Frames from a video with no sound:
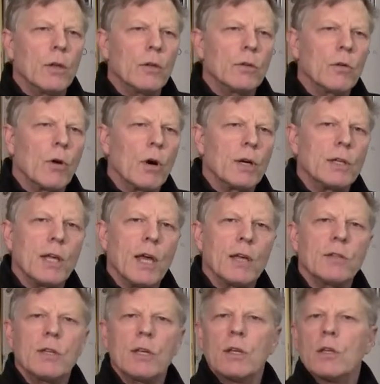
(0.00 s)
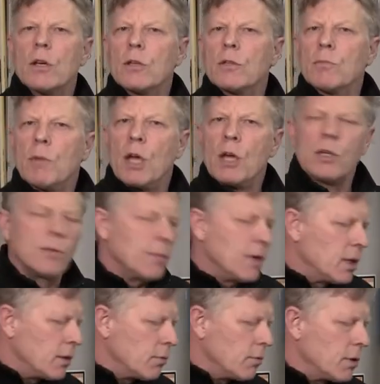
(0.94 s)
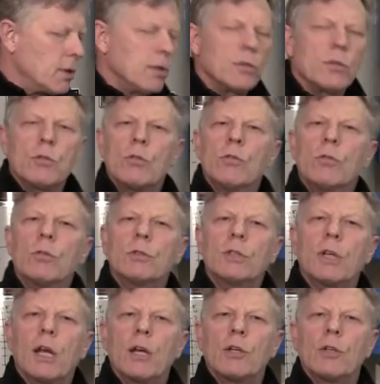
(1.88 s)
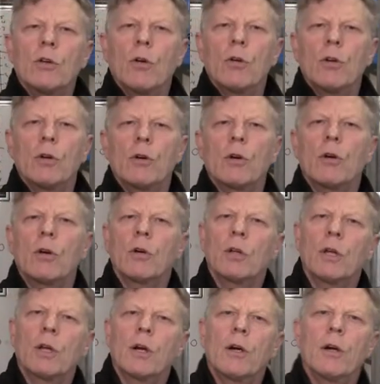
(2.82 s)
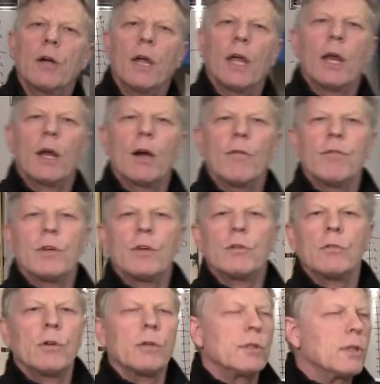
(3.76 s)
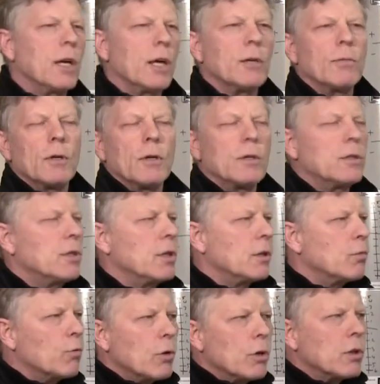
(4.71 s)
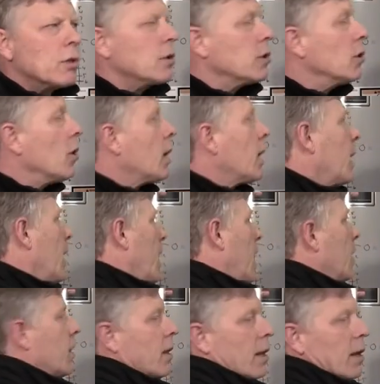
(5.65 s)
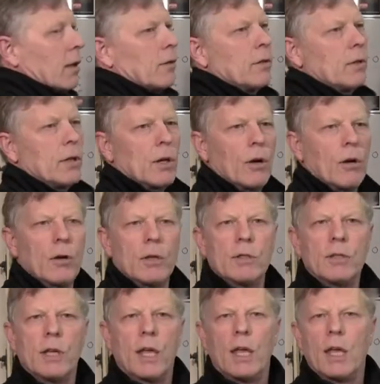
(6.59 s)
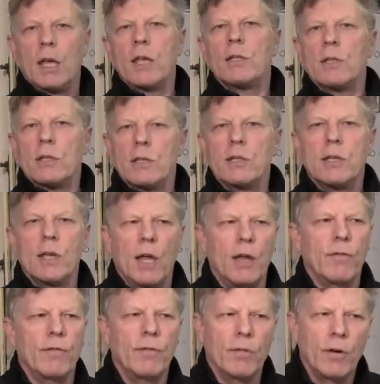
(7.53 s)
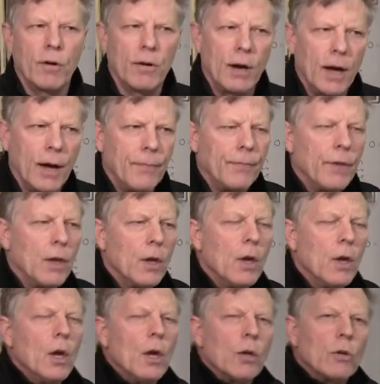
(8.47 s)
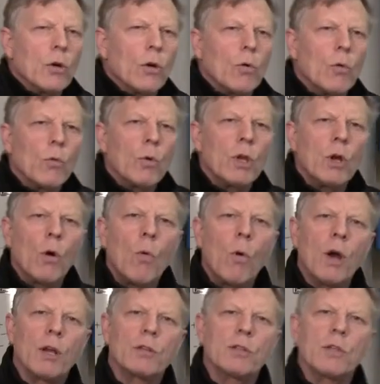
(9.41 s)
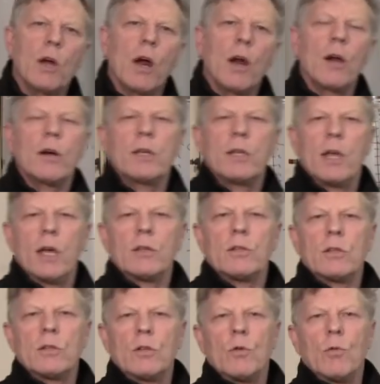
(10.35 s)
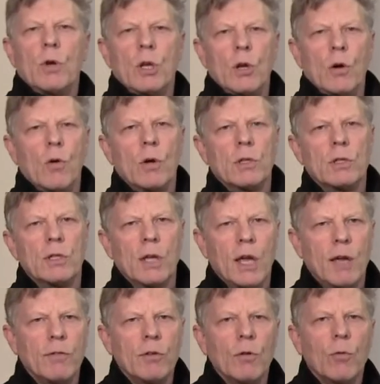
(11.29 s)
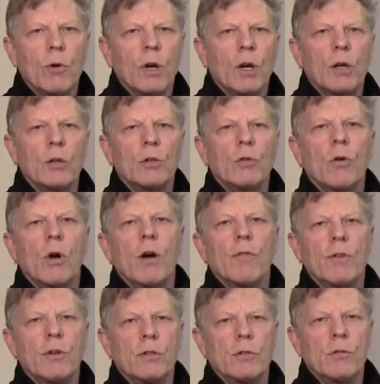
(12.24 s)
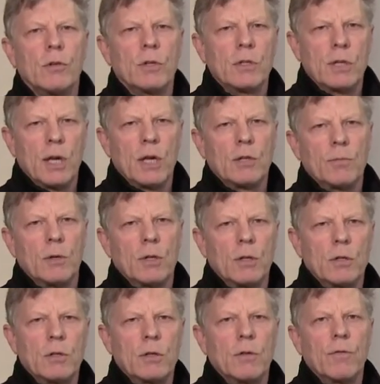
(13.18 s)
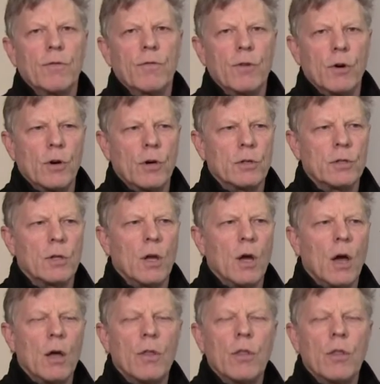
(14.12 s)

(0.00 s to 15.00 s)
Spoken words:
So our testing does measurements with these tools that I showed you earlier, and our visual assessment is we're just looking at things, and saying, is it safe, all right? So we don't want to start our test until we know it's safe, so we're going to do our visual assessments first.